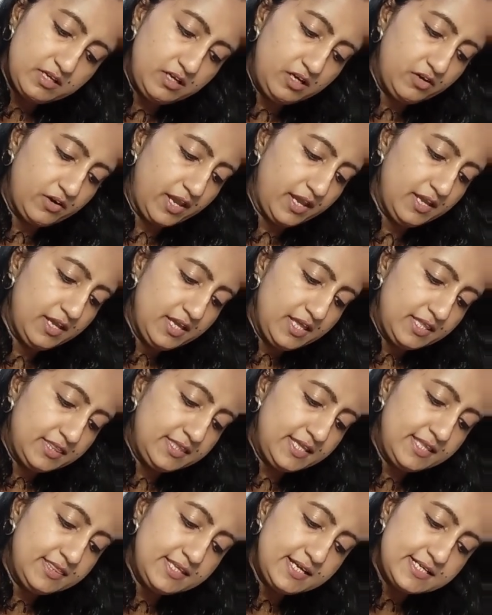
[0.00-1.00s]
Okay.
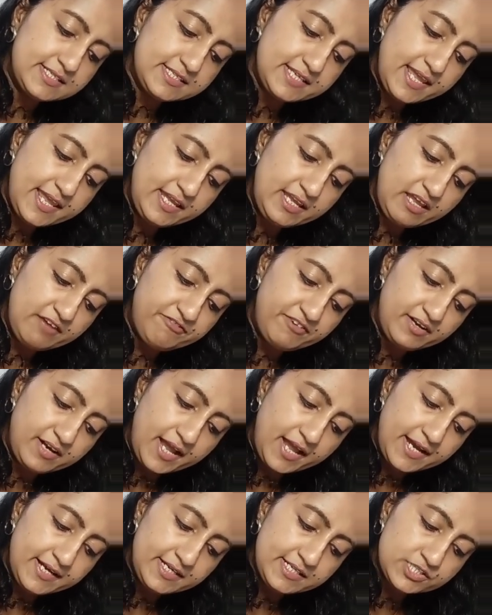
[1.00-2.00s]
Then they're saying if a
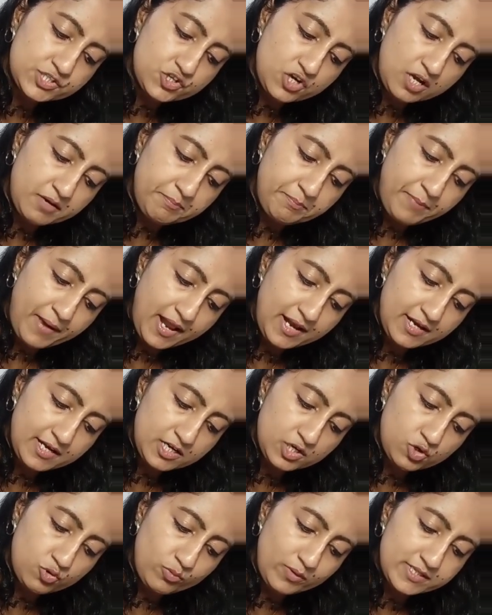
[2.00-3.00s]
line is drawn
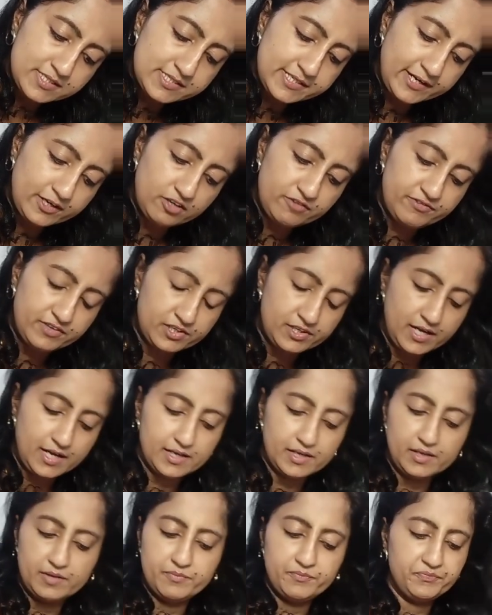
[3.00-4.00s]
parallel to one side of a
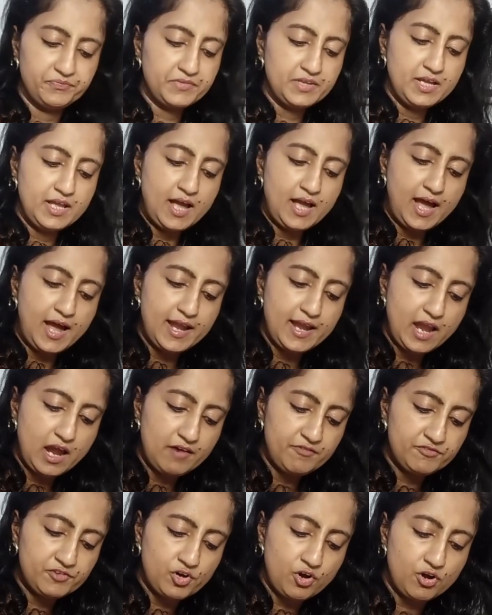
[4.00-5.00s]
triangle, I
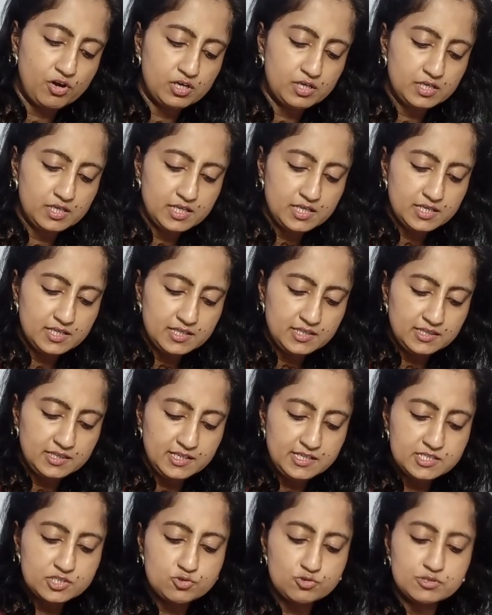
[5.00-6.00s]
have drawn
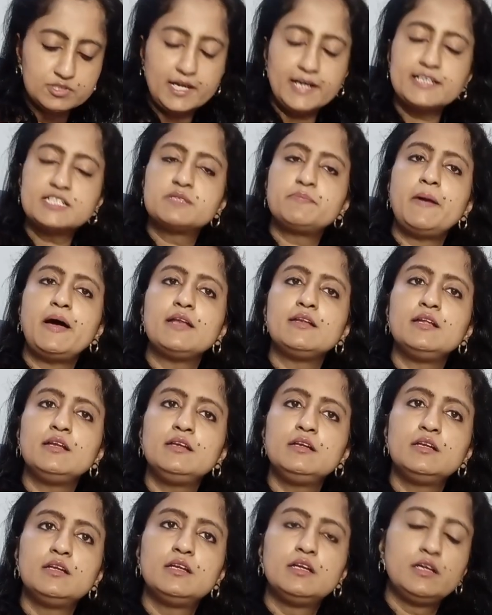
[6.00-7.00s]
these two sides
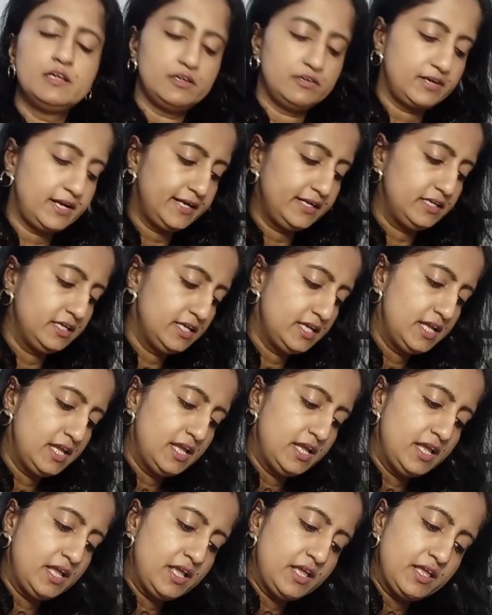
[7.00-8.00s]
parallel, right?
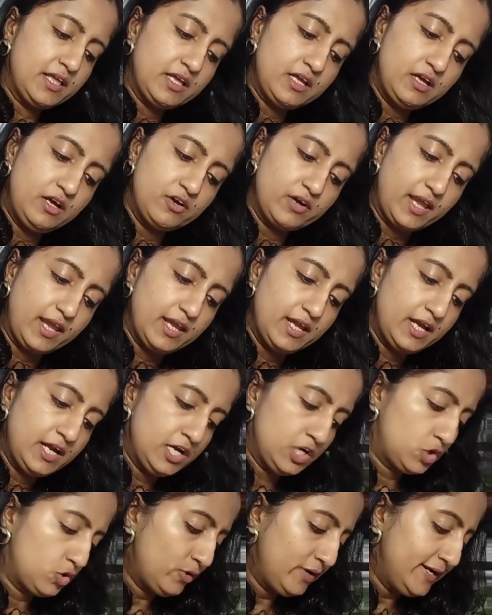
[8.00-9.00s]
Okay.
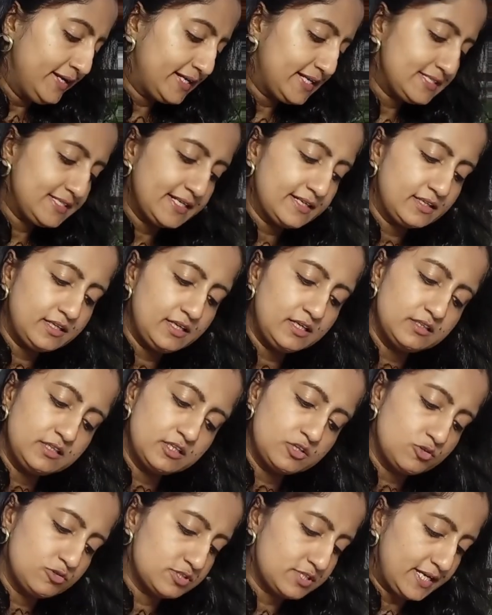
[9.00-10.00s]
To intersect the other
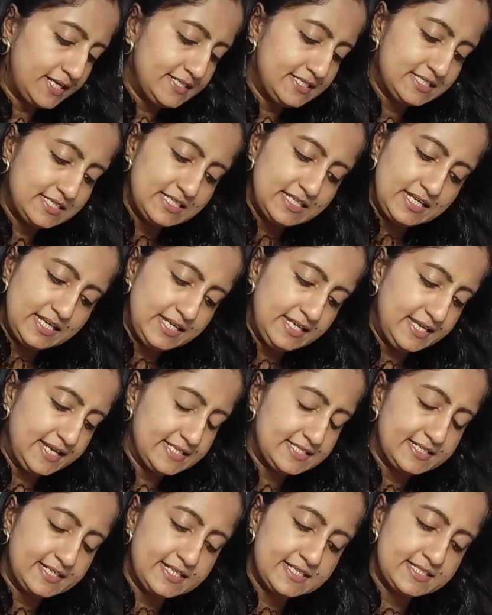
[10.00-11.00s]
two sides,
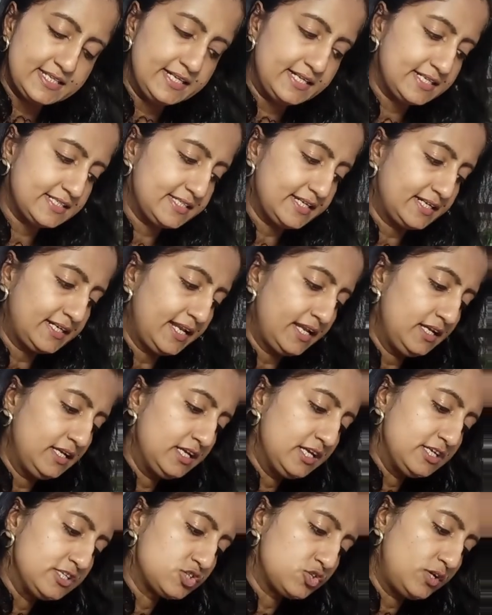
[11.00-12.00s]
yes, it is intersecting.
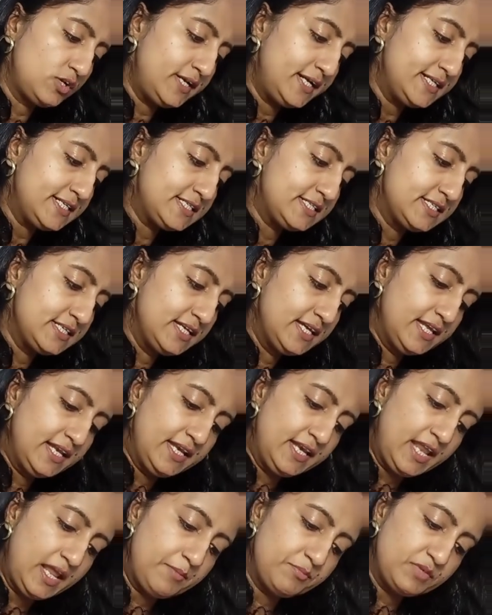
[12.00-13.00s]
So let's
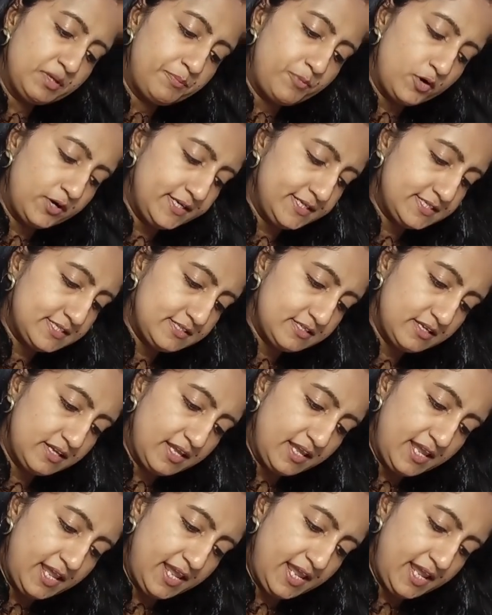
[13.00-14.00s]
name the points.
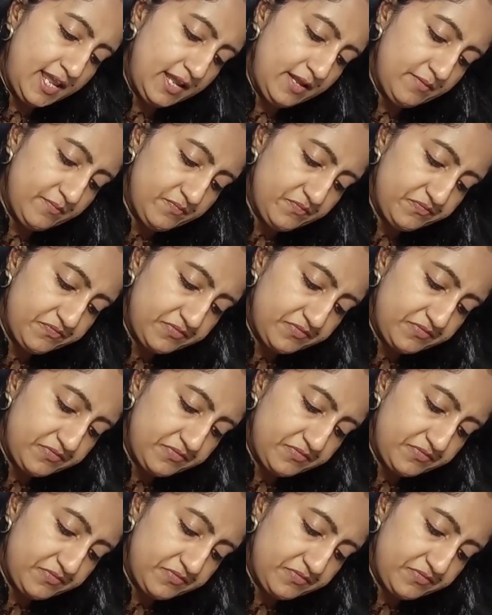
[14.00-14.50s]
A,